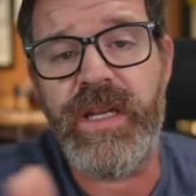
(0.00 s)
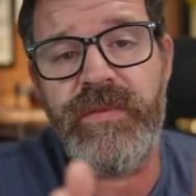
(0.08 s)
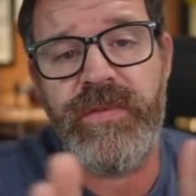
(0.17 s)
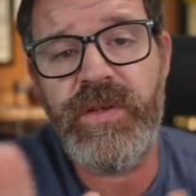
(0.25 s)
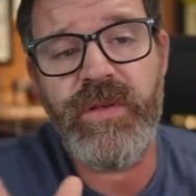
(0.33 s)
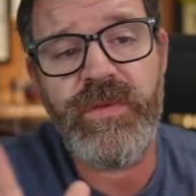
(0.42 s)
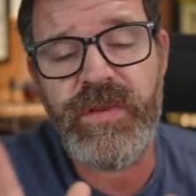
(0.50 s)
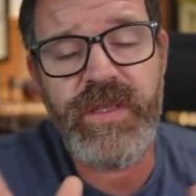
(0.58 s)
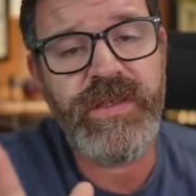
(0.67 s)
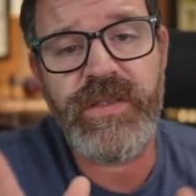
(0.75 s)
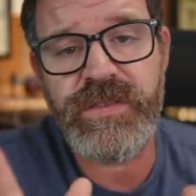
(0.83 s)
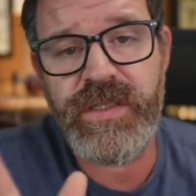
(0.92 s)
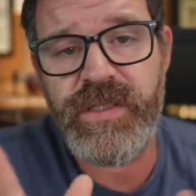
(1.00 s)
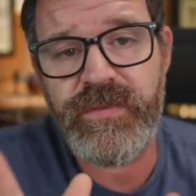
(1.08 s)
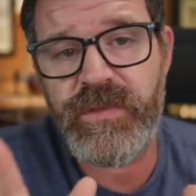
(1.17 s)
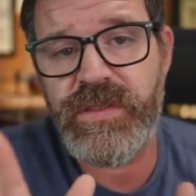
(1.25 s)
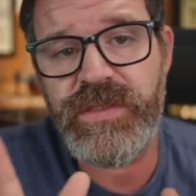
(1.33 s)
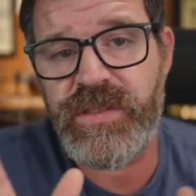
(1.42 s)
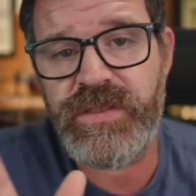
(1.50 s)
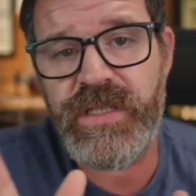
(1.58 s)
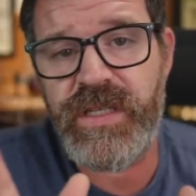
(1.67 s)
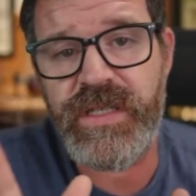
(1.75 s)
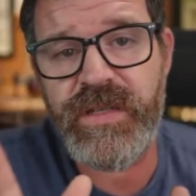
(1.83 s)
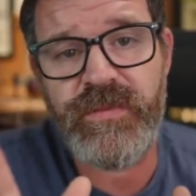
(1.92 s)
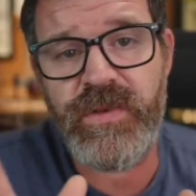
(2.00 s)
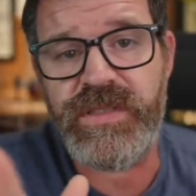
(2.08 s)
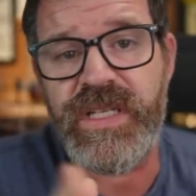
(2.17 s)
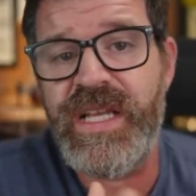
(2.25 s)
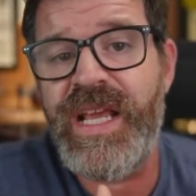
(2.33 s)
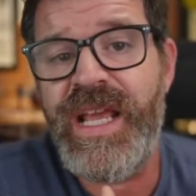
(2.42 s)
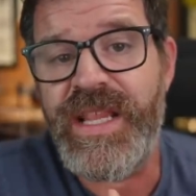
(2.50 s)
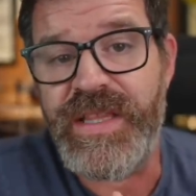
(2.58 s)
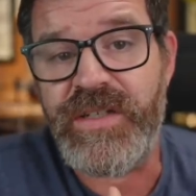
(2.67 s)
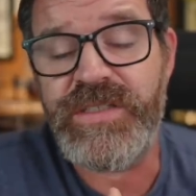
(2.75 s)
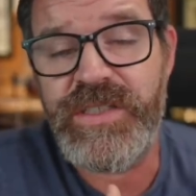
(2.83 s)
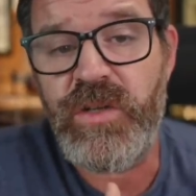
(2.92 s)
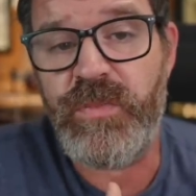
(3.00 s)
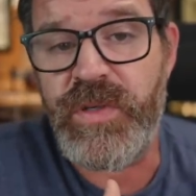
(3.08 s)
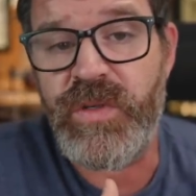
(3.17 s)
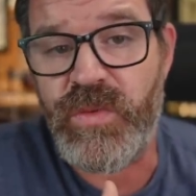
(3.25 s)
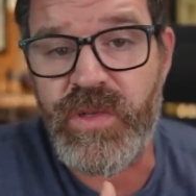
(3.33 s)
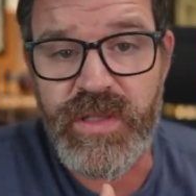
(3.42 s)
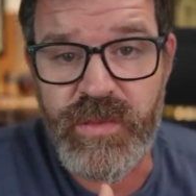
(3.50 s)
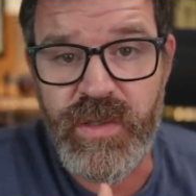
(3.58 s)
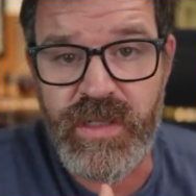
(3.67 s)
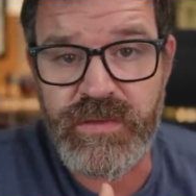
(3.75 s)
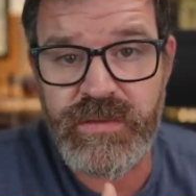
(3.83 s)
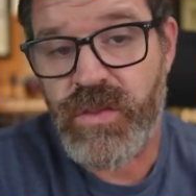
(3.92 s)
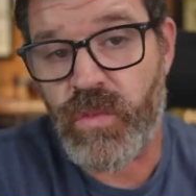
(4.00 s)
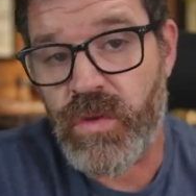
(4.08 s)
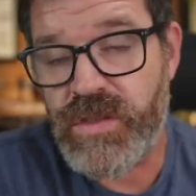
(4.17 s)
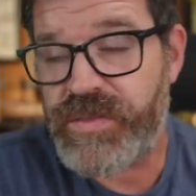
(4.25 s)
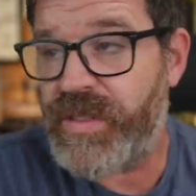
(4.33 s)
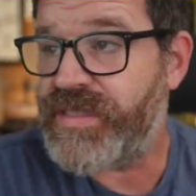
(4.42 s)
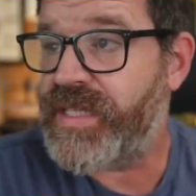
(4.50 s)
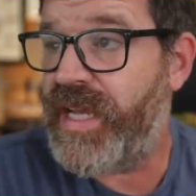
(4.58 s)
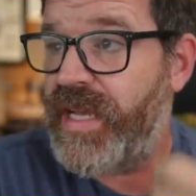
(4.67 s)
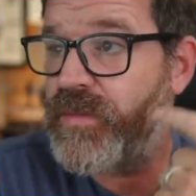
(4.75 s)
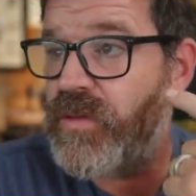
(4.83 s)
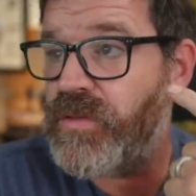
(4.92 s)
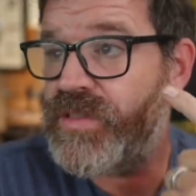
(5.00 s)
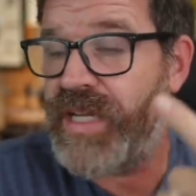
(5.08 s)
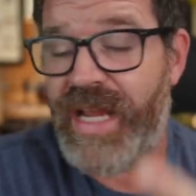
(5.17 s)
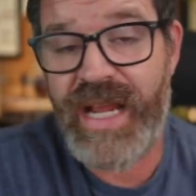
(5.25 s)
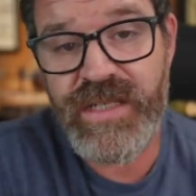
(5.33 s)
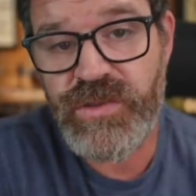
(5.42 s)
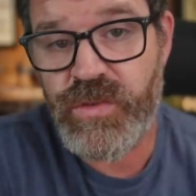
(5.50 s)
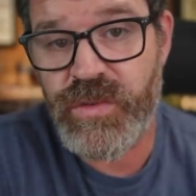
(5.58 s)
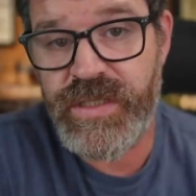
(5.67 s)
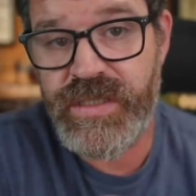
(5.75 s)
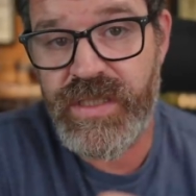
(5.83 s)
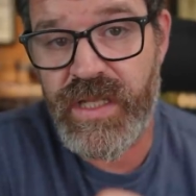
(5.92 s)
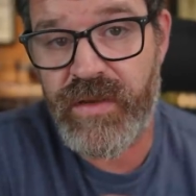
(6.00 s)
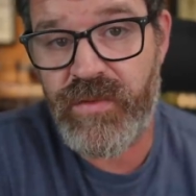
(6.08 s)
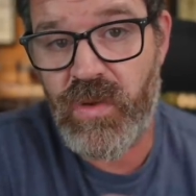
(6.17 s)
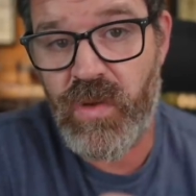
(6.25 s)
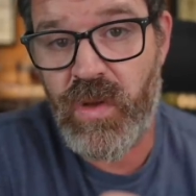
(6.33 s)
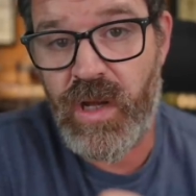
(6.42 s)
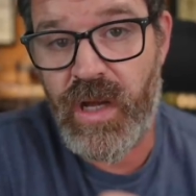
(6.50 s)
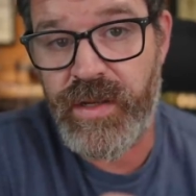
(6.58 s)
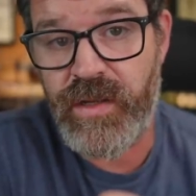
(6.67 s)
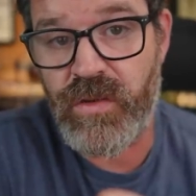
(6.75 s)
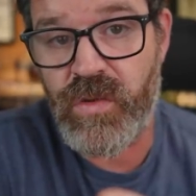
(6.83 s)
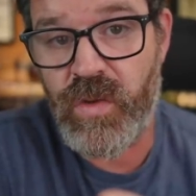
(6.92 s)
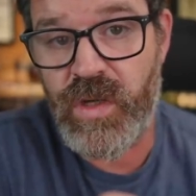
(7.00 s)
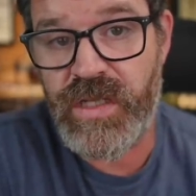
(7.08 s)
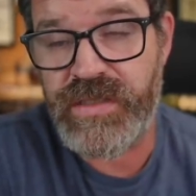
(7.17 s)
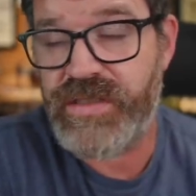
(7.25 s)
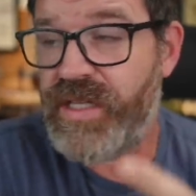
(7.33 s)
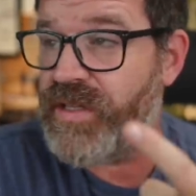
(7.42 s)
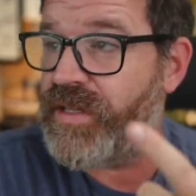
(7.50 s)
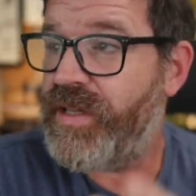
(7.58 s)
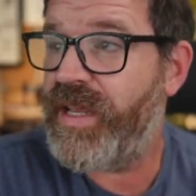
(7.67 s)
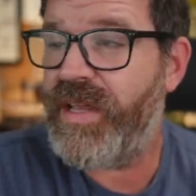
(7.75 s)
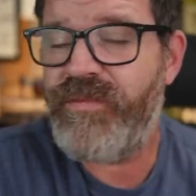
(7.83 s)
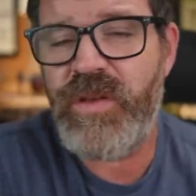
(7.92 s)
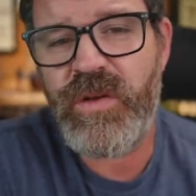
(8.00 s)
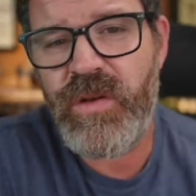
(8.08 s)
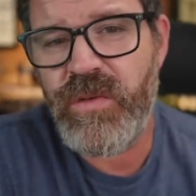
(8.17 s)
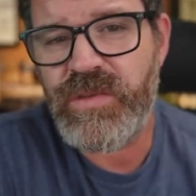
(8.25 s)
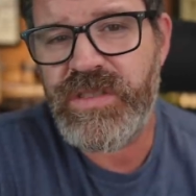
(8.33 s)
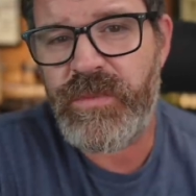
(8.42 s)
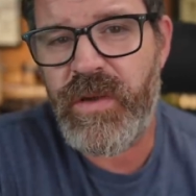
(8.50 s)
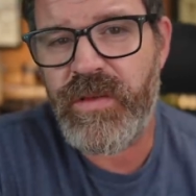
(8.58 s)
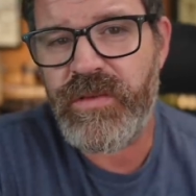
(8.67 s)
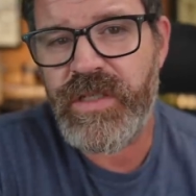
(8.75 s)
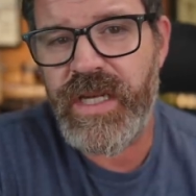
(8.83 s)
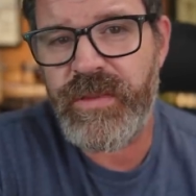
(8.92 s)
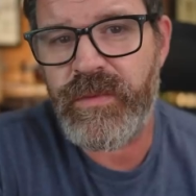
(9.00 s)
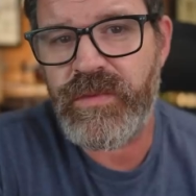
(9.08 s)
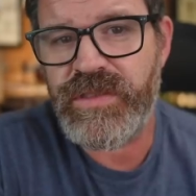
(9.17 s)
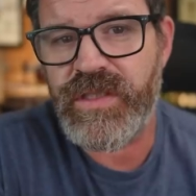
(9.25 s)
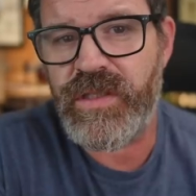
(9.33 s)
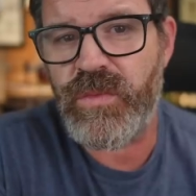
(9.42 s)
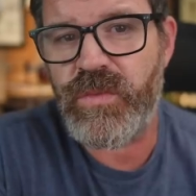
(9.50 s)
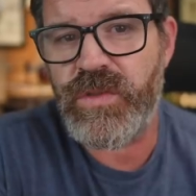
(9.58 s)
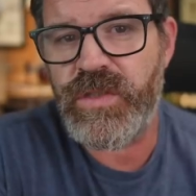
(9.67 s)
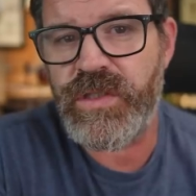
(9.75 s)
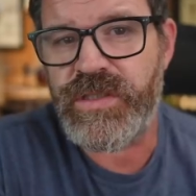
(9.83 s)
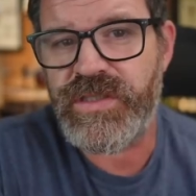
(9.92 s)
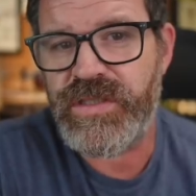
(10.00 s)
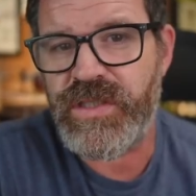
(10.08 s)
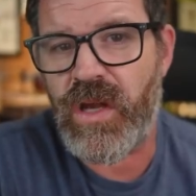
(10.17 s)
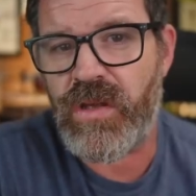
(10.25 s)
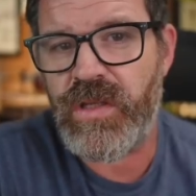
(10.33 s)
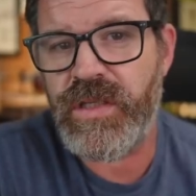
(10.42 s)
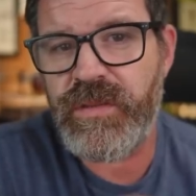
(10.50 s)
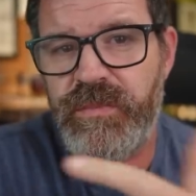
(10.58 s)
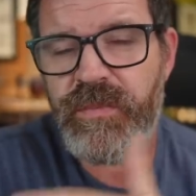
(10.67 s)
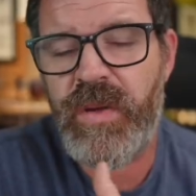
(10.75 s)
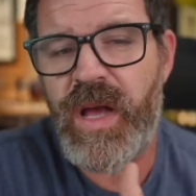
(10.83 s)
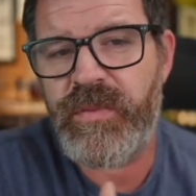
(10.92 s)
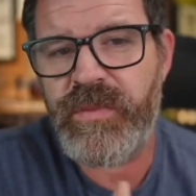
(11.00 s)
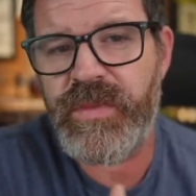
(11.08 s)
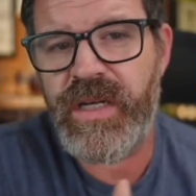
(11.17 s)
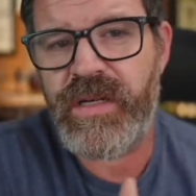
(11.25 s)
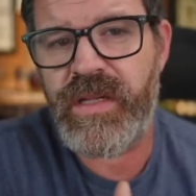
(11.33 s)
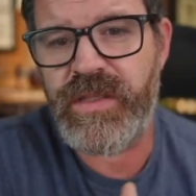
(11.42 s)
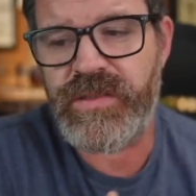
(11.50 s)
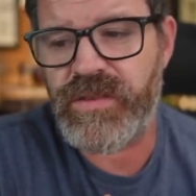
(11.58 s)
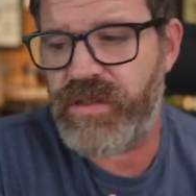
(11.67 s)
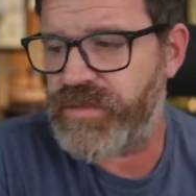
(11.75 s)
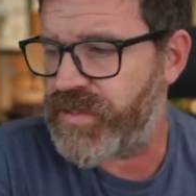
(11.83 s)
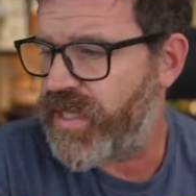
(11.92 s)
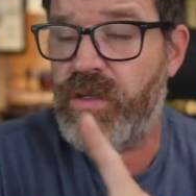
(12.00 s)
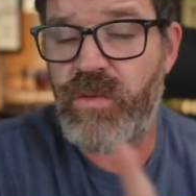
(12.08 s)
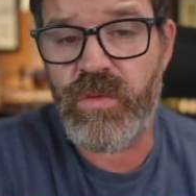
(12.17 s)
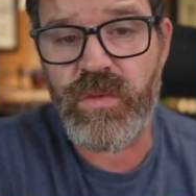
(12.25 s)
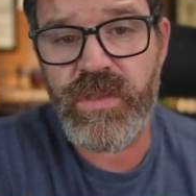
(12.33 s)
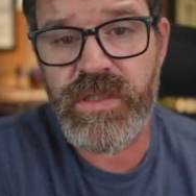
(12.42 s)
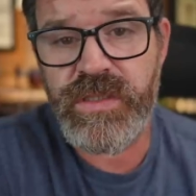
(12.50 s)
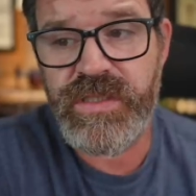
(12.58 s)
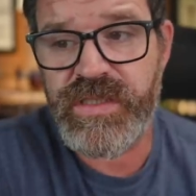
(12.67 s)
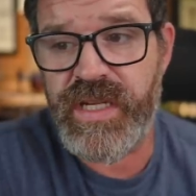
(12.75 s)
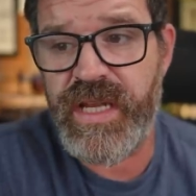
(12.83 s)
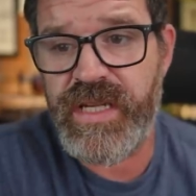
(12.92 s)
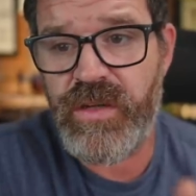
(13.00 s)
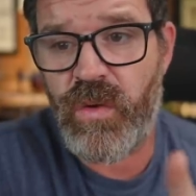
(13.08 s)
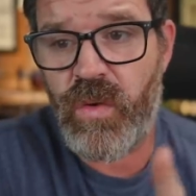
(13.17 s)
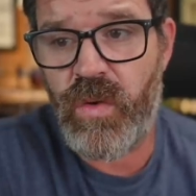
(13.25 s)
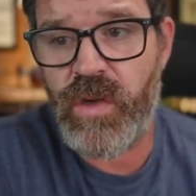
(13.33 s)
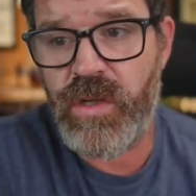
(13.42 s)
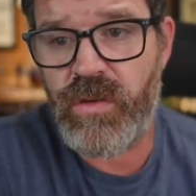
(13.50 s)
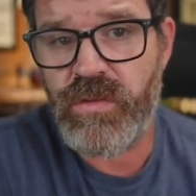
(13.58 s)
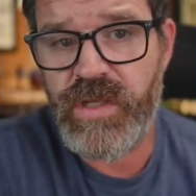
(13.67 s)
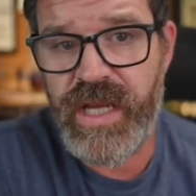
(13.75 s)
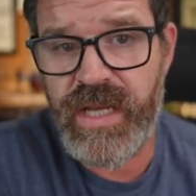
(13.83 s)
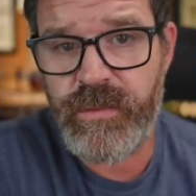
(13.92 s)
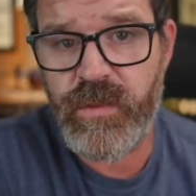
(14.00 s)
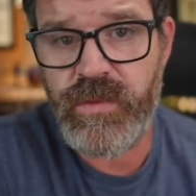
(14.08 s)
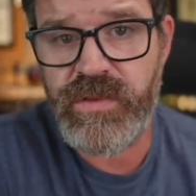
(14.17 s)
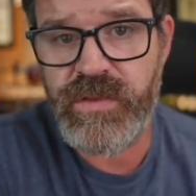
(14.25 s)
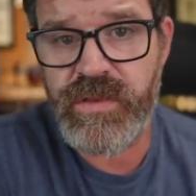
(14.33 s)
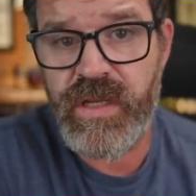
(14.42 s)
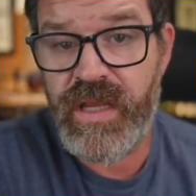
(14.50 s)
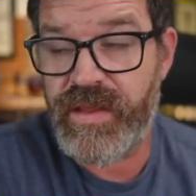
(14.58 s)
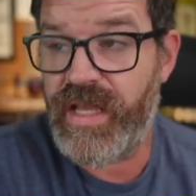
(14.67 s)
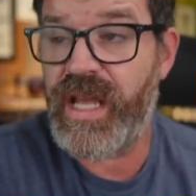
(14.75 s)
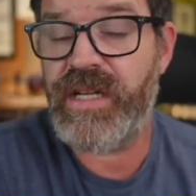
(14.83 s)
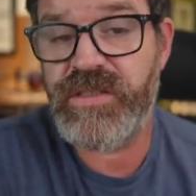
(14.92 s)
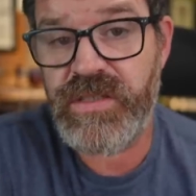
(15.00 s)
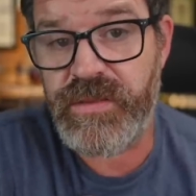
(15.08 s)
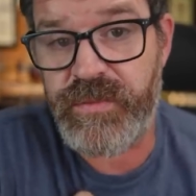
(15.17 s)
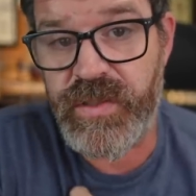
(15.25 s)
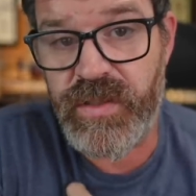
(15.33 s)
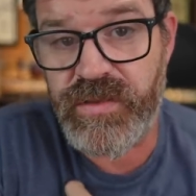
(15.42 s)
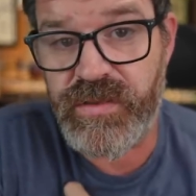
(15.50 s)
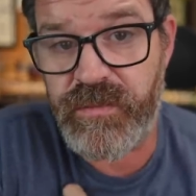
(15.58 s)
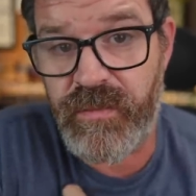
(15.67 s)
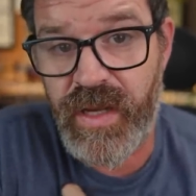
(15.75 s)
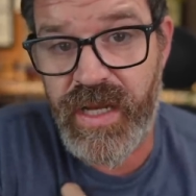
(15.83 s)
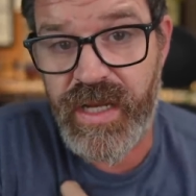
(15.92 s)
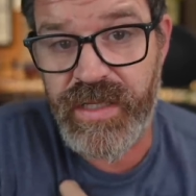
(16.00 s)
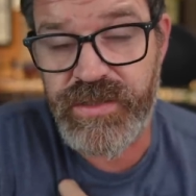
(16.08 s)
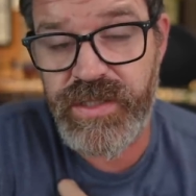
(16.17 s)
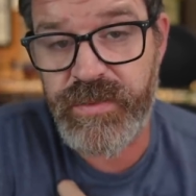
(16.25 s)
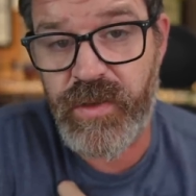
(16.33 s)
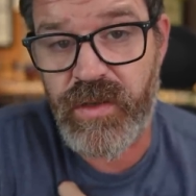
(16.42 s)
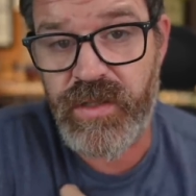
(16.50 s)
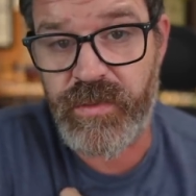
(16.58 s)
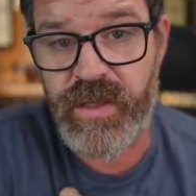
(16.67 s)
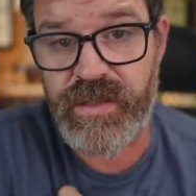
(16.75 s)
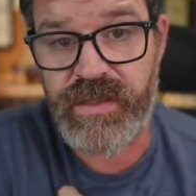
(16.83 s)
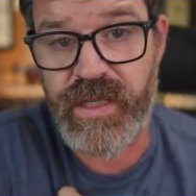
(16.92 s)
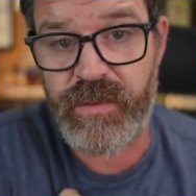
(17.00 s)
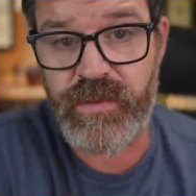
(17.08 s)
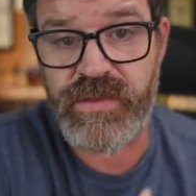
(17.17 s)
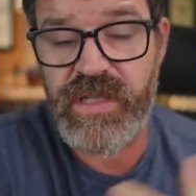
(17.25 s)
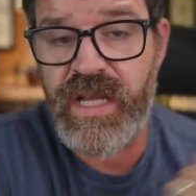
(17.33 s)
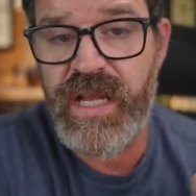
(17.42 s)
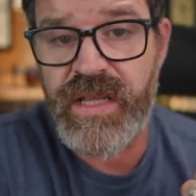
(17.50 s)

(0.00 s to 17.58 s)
If you don't think there's a difference, there's not a difference. They're still built really well. So World's Best Cables, entry-level Audio Quest. If you know some other cables that are really solid, pop them down in the description. Ooh, Snake Oil Cables. They actually built my cheap Audio Man cables.